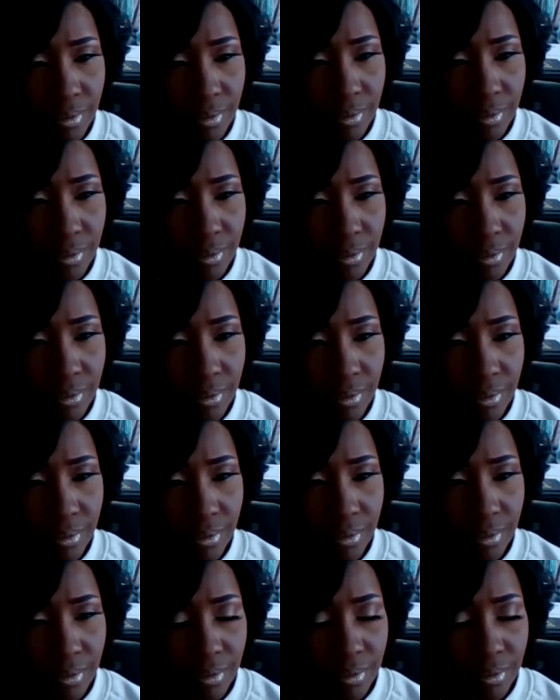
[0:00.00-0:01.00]

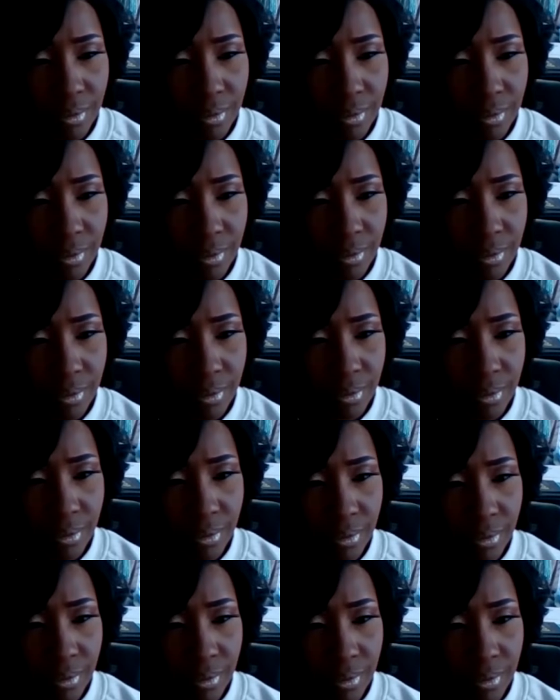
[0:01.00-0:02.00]

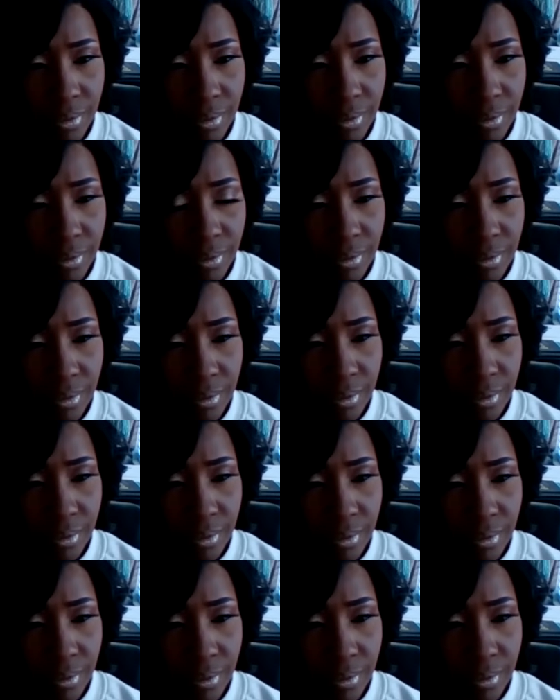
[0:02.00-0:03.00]

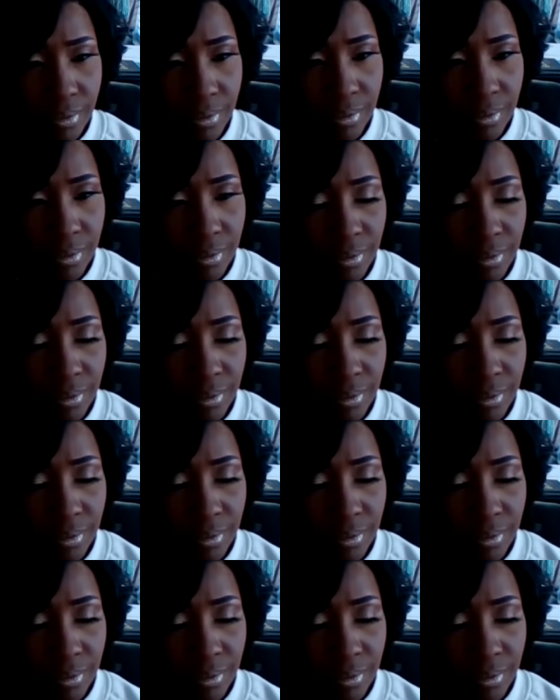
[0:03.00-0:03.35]
(silent)